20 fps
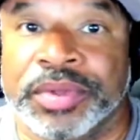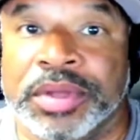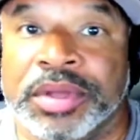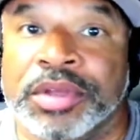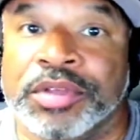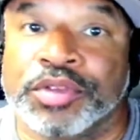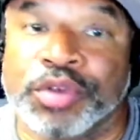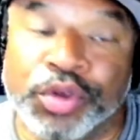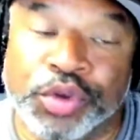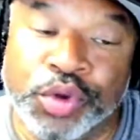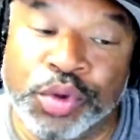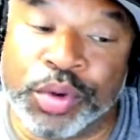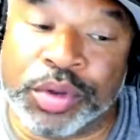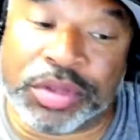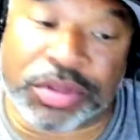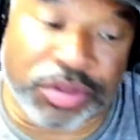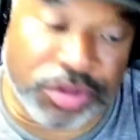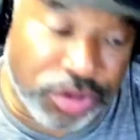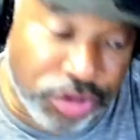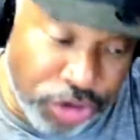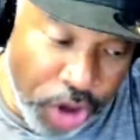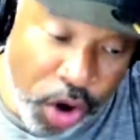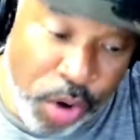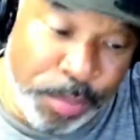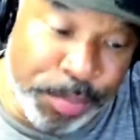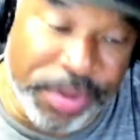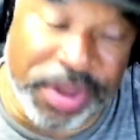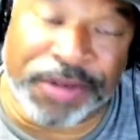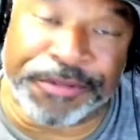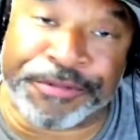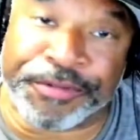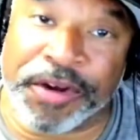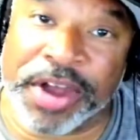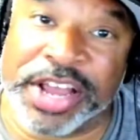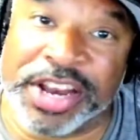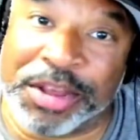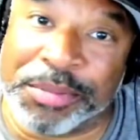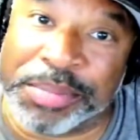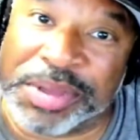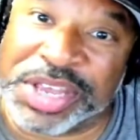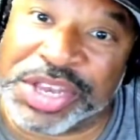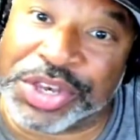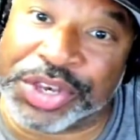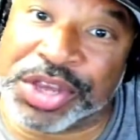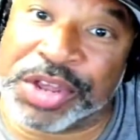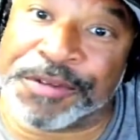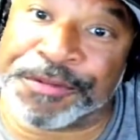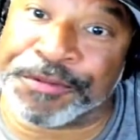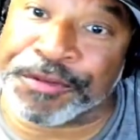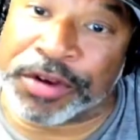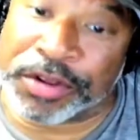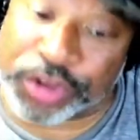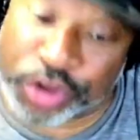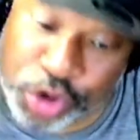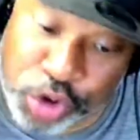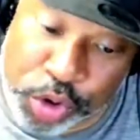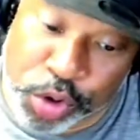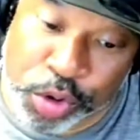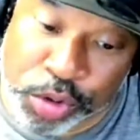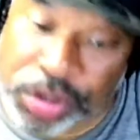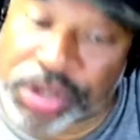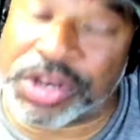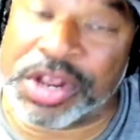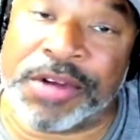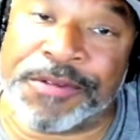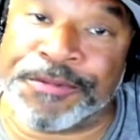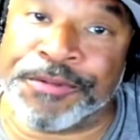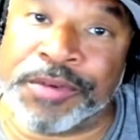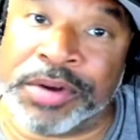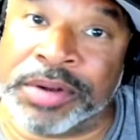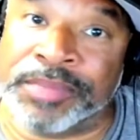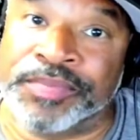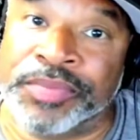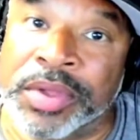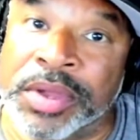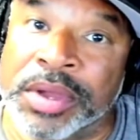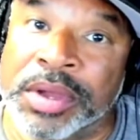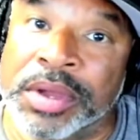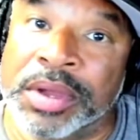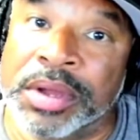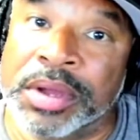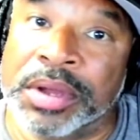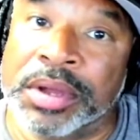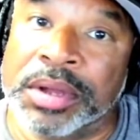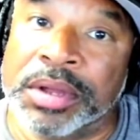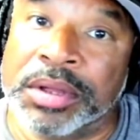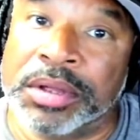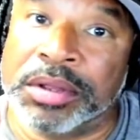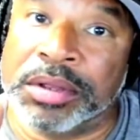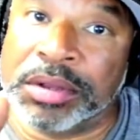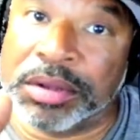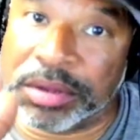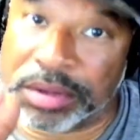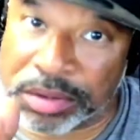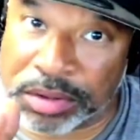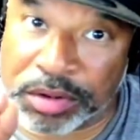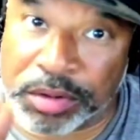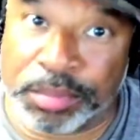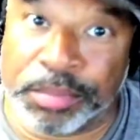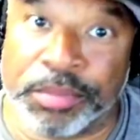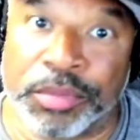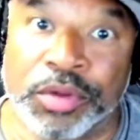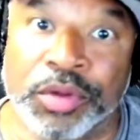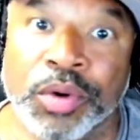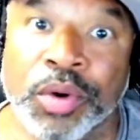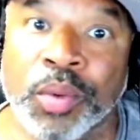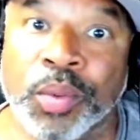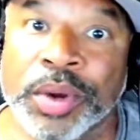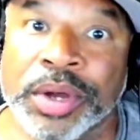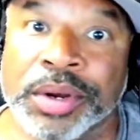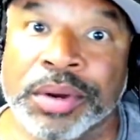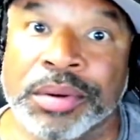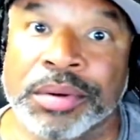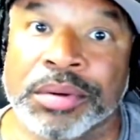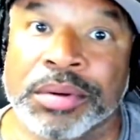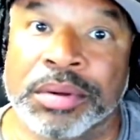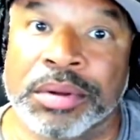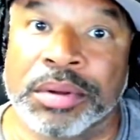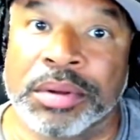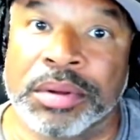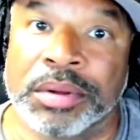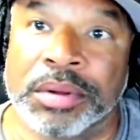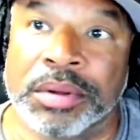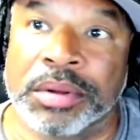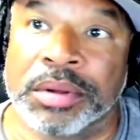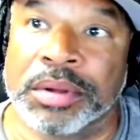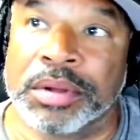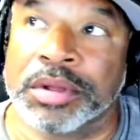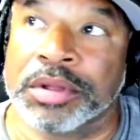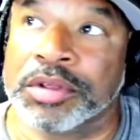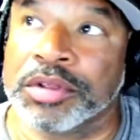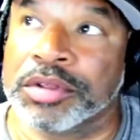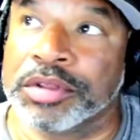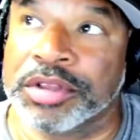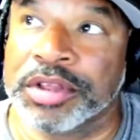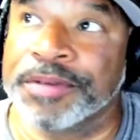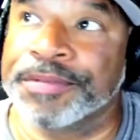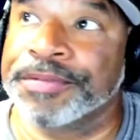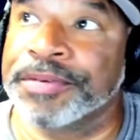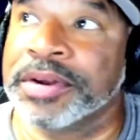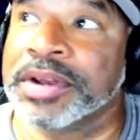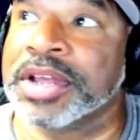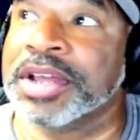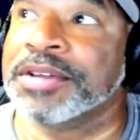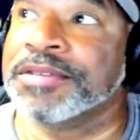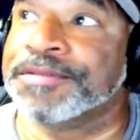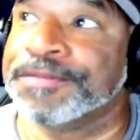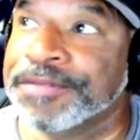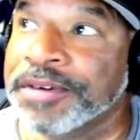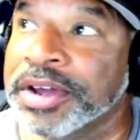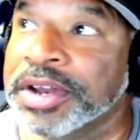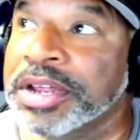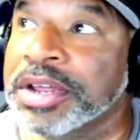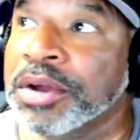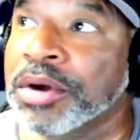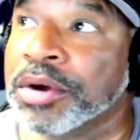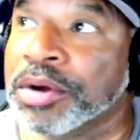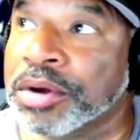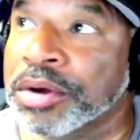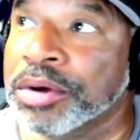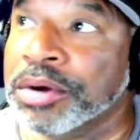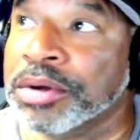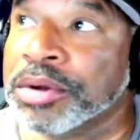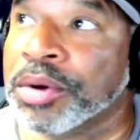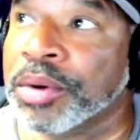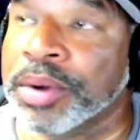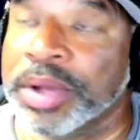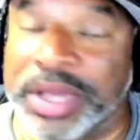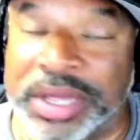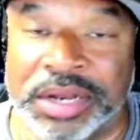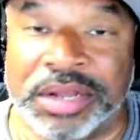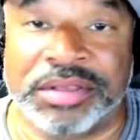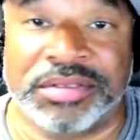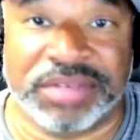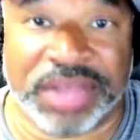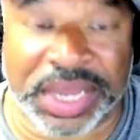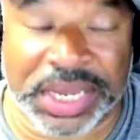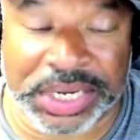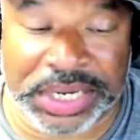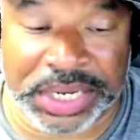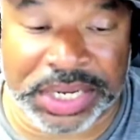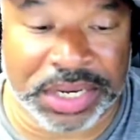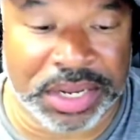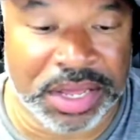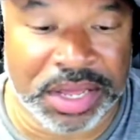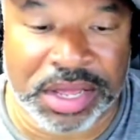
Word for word: So you don't be afraid to be different. You different, you, you're a winner. Different and funny or good or entertaining.